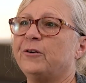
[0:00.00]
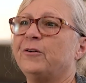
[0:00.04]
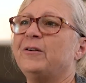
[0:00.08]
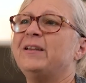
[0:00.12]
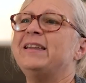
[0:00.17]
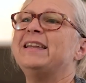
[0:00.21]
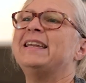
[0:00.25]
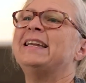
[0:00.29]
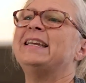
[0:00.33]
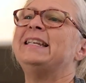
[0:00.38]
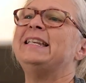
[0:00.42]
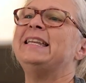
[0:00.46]
or
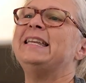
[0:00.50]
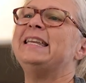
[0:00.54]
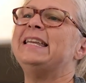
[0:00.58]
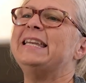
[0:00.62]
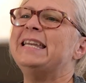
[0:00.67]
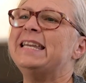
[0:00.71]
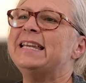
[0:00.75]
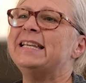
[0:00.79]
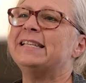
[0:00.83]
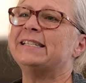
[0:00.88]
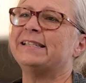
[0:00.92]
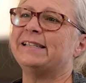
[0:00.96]
he can
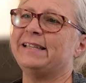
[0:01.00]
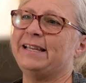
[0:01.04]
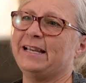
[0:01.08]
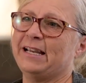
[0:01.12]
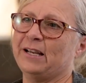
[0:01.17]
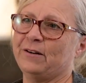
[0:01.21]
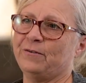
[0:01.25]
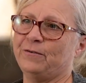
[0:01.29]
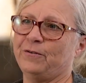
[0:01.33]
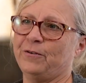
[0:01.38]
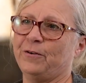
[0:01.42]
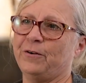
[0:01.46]
easily
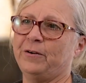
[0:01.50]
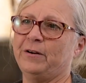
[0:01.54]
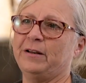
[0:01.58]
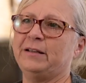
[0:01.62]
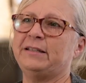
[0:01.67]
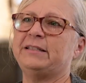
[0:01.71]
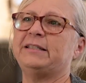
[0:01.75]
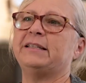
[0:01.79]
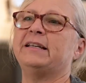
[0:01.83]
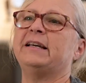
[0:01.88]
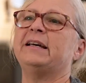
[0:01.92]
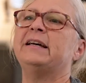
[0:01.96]
convert
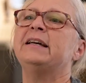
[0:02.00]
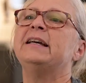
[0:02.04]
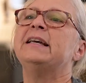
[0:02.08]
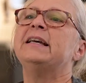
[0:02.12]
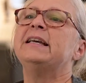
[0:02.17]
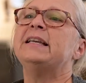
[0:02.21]
it to